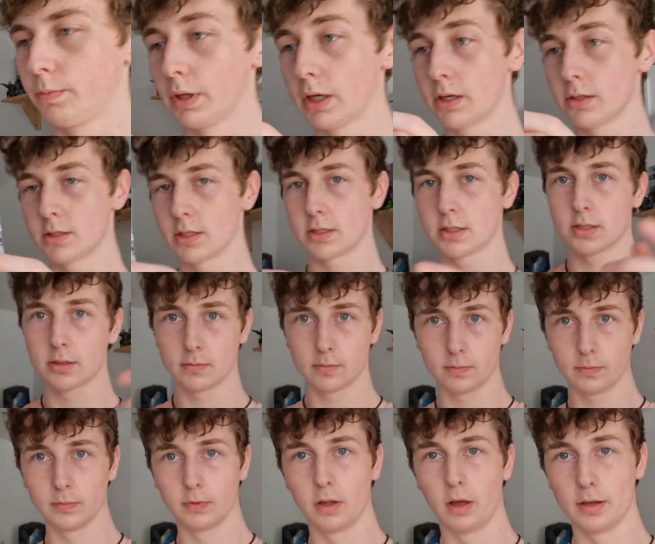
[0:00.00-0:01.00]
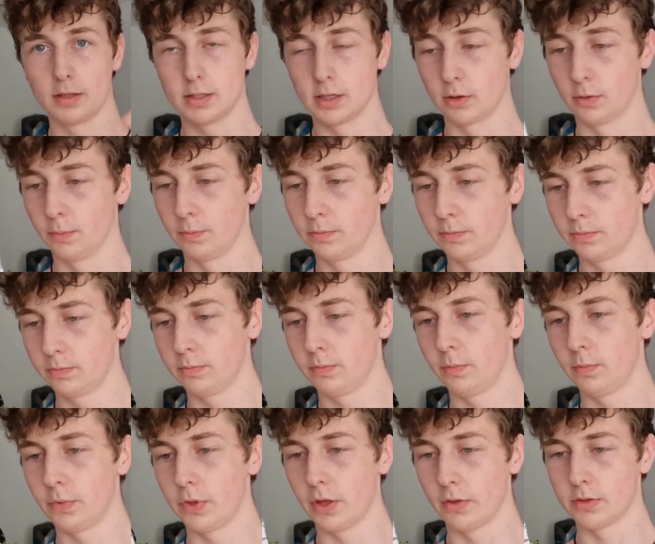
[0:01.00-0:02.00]
Because it's lighting on
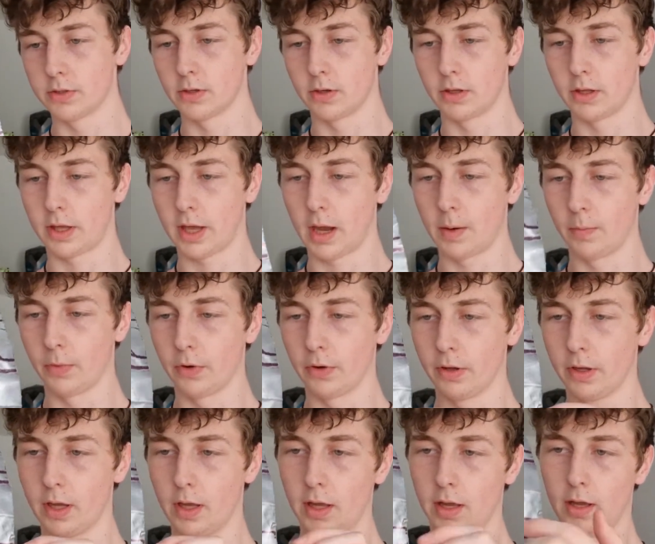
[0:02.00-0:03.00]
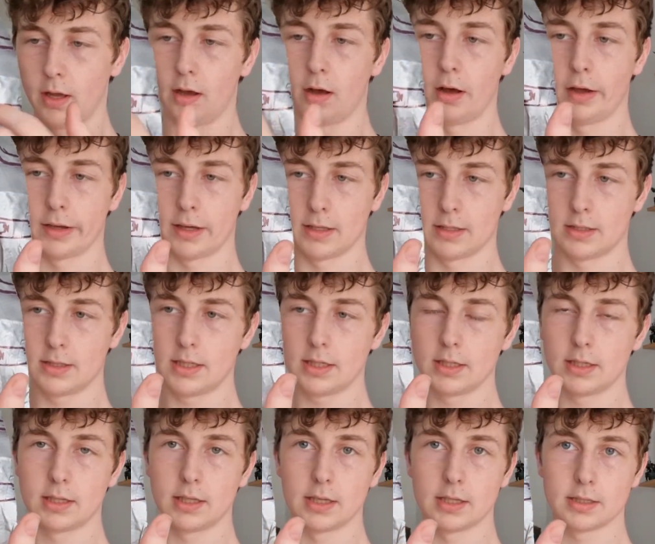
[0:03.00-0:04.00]
the other side of the camera, I can
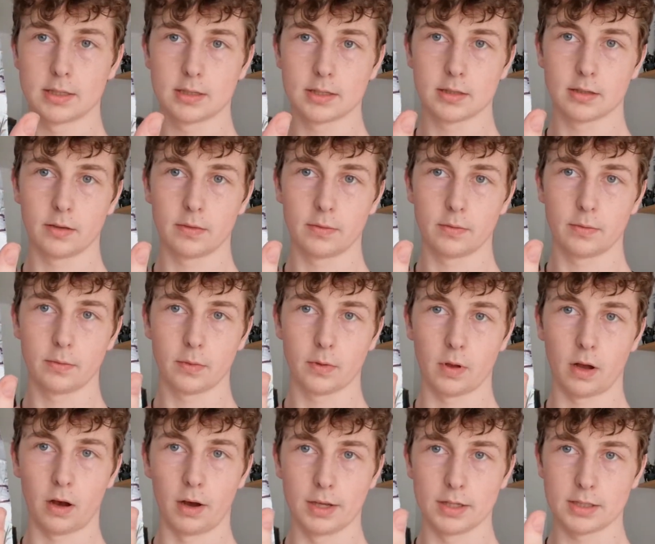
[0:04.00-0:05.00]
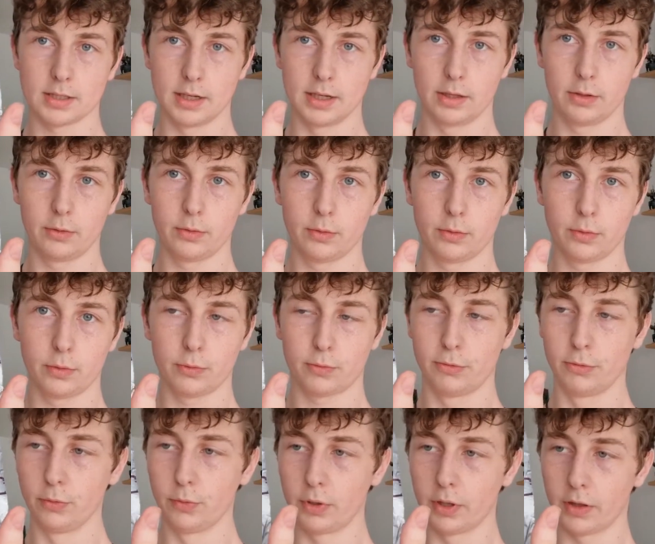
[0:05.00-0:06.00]
see this eye slit
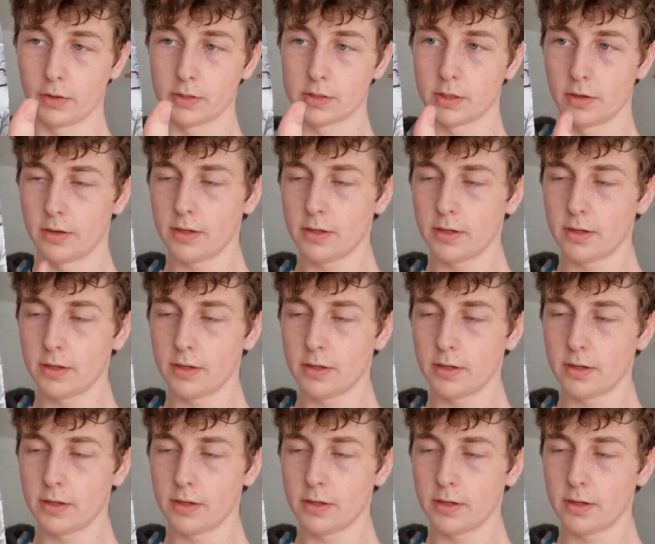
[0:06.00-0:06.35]
through the other